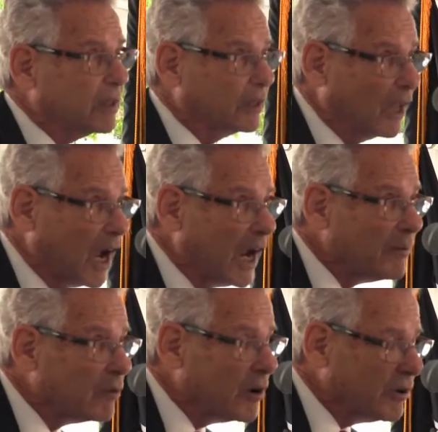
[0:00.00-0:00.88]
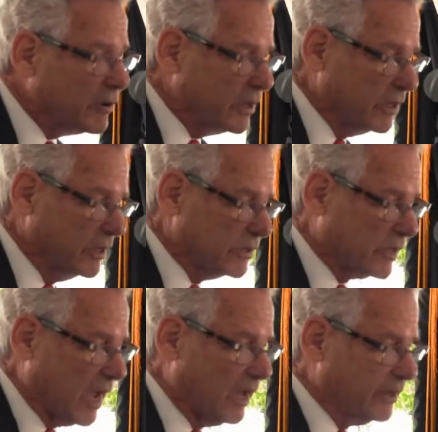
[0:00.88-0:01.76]
a library in
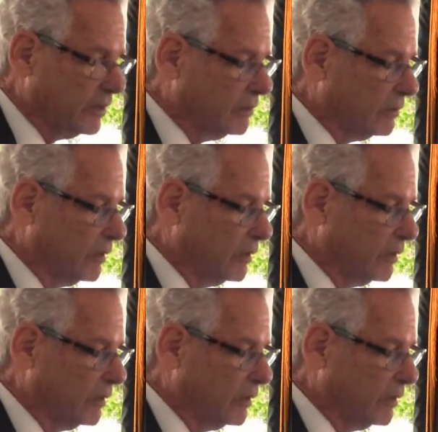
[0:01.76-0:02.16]
his honor,